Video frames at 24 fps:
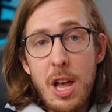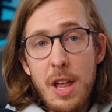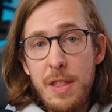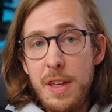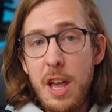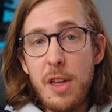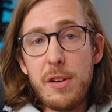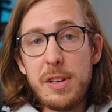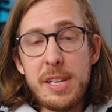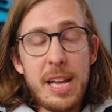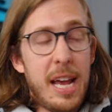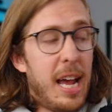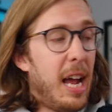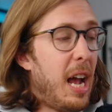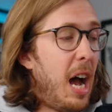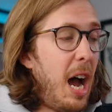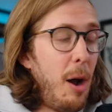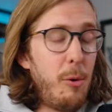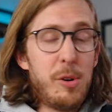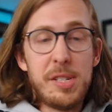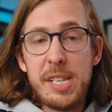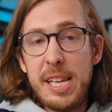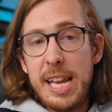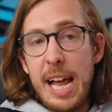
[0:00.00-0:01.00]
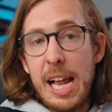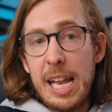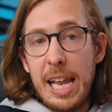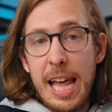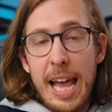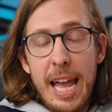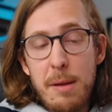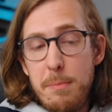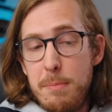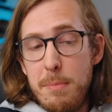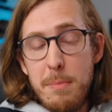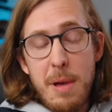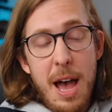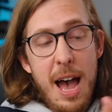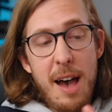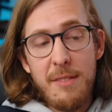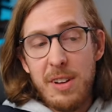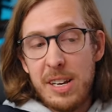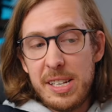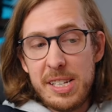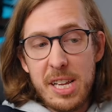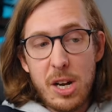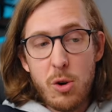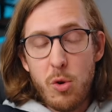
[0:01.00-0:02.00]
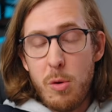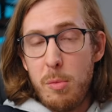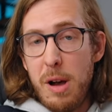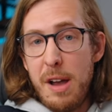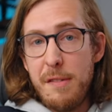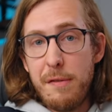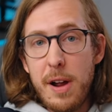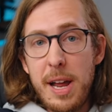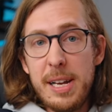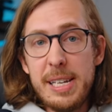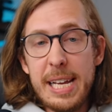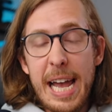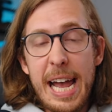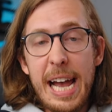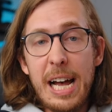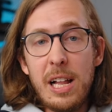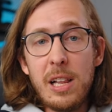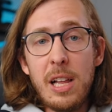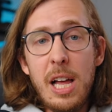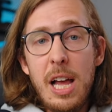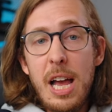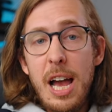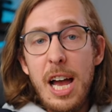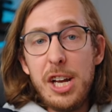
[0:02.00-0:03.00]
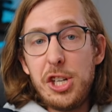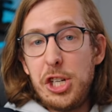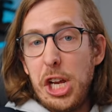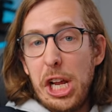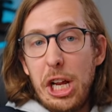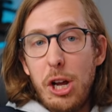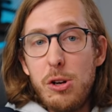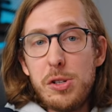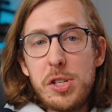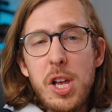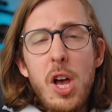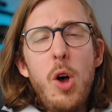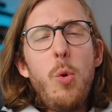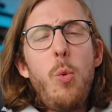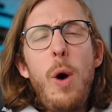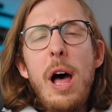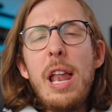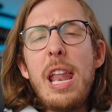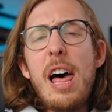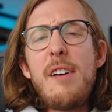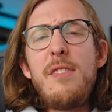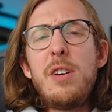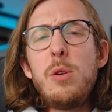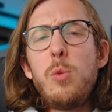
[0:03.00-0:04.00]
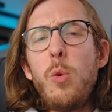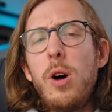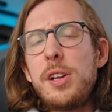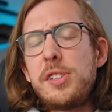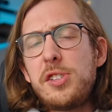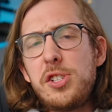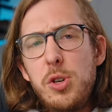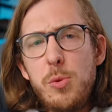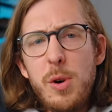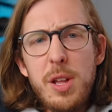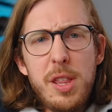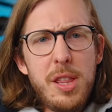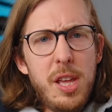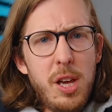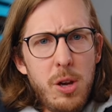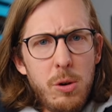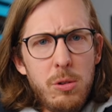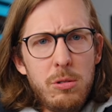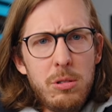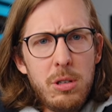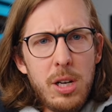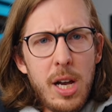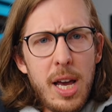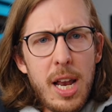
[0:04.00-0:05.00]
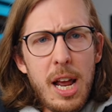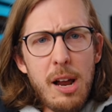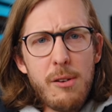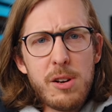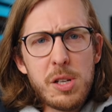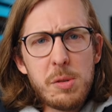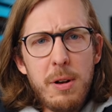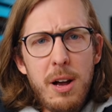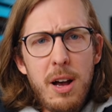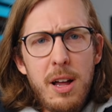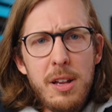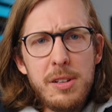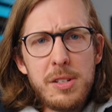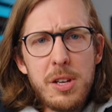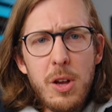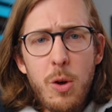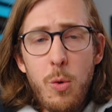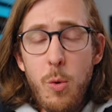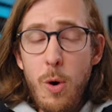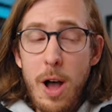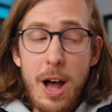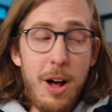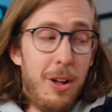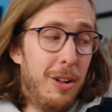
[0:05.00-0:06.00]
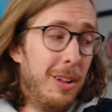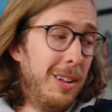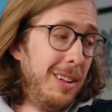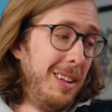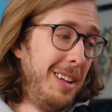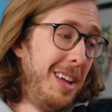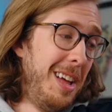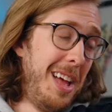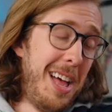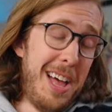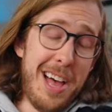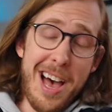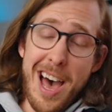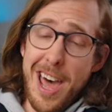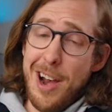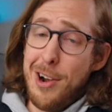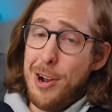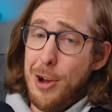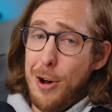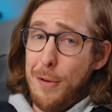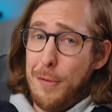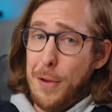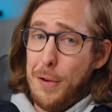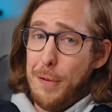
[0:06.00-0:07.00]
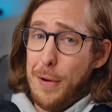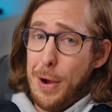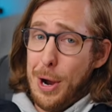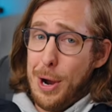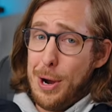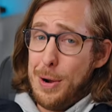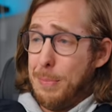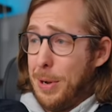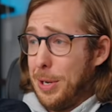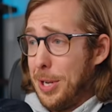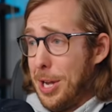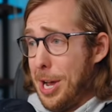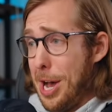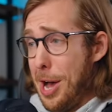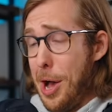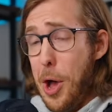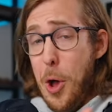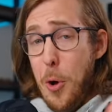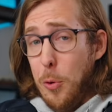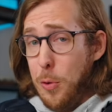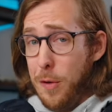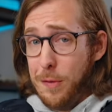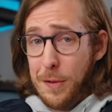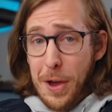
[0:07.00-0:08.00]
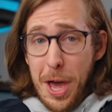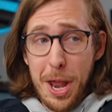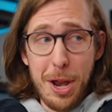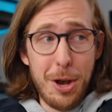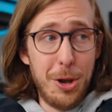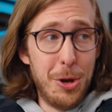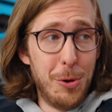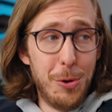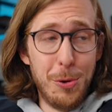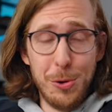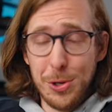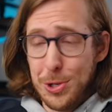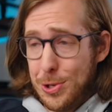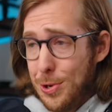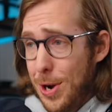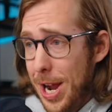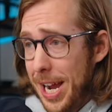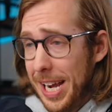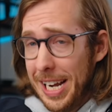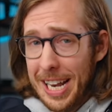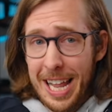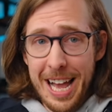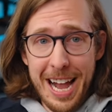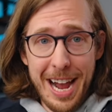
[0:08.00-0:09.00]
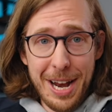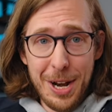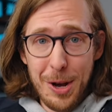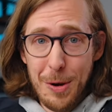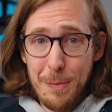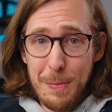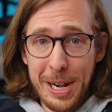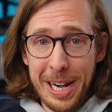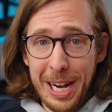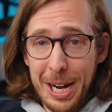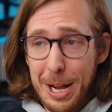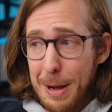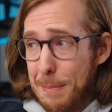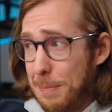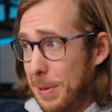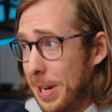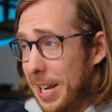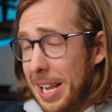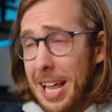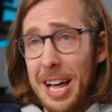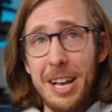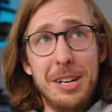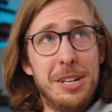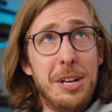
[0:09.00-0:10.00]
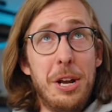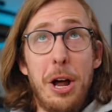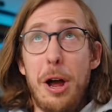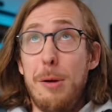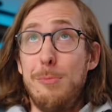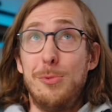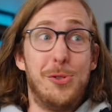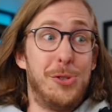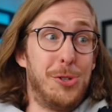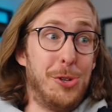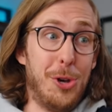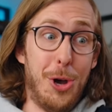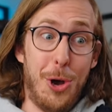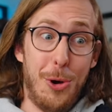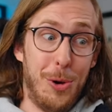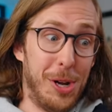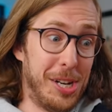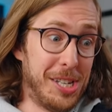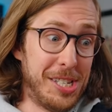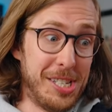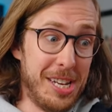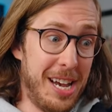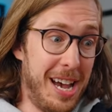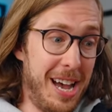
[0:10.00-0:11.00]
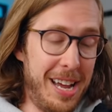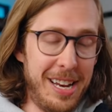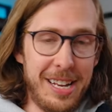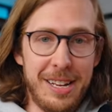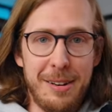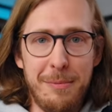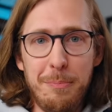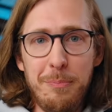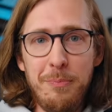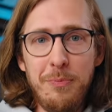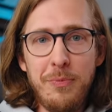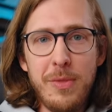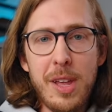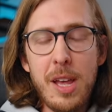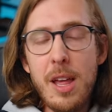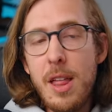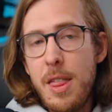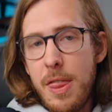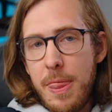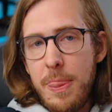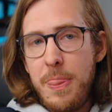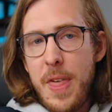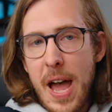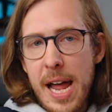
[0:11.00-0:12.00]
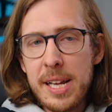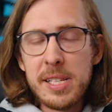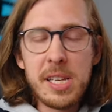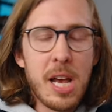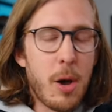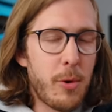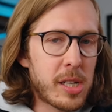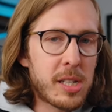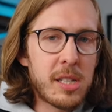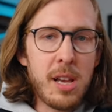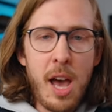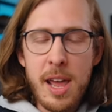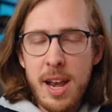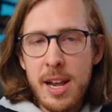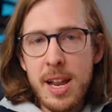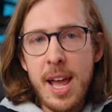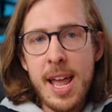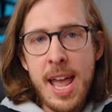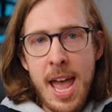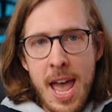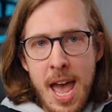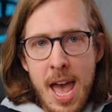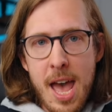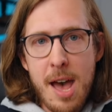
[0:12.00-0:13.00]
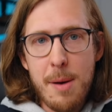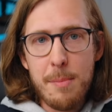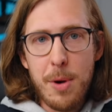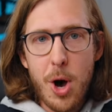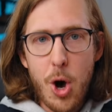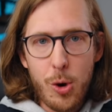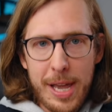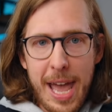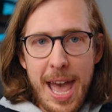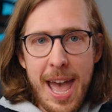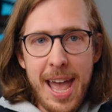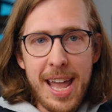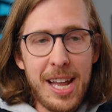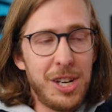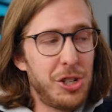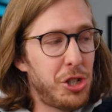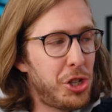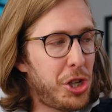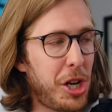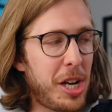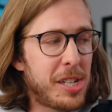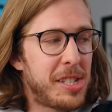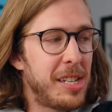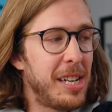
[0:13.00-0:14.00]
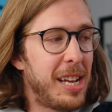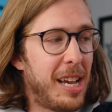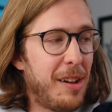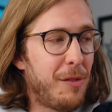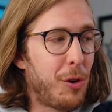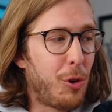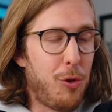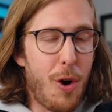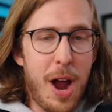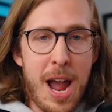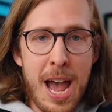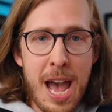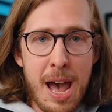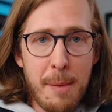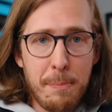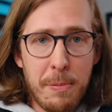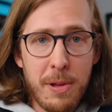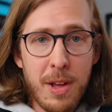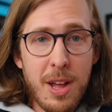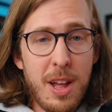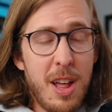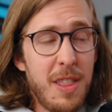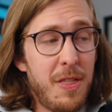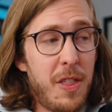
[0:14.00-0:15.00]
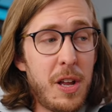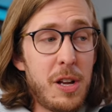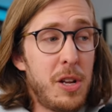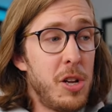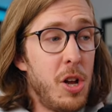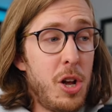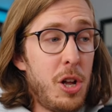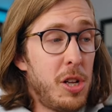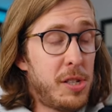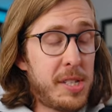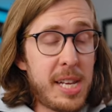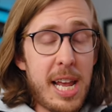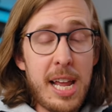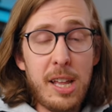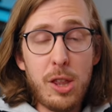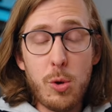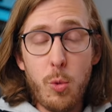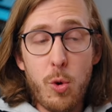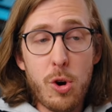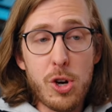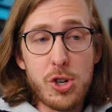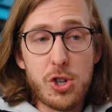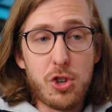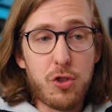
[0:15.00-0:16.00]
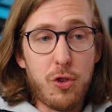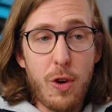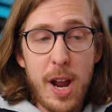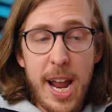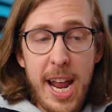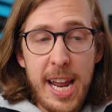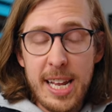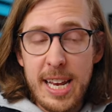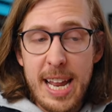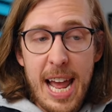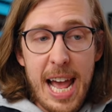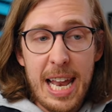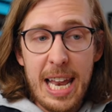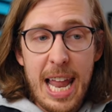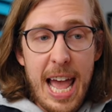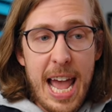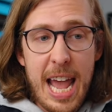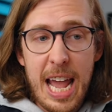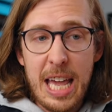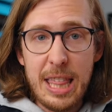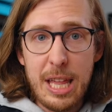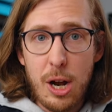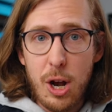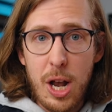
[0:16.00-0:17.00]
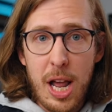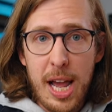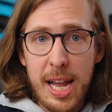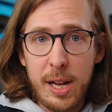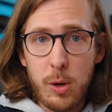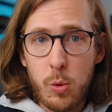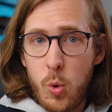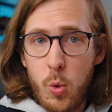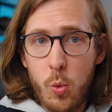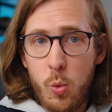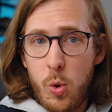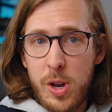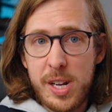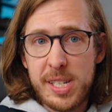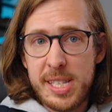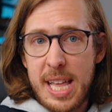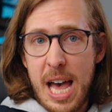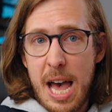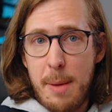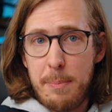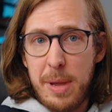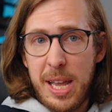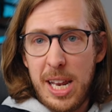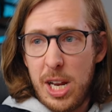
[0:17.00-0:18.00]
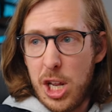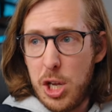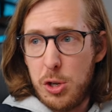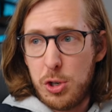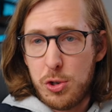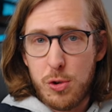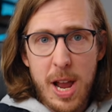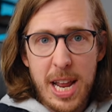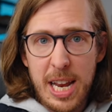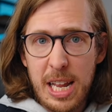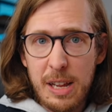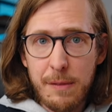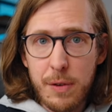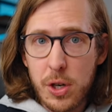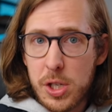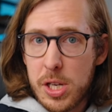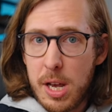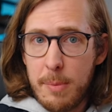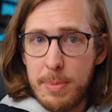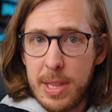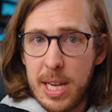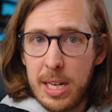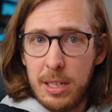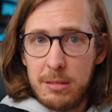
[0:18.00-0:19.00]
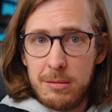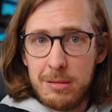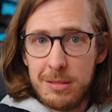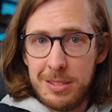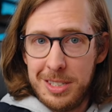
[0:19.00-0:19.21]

The other day, I was in LA having dinner with my friend Elle, and she goes, "Well, Evan, what's new with you?" And I respond, "Well, I don't know if you've heard, but we've got a new train line opening up in London. I'm so excited." That's how excited I am, okay? She doesn't give a crap. That saying the word train in LA, they're like, "What does that mean? Are you training for something?"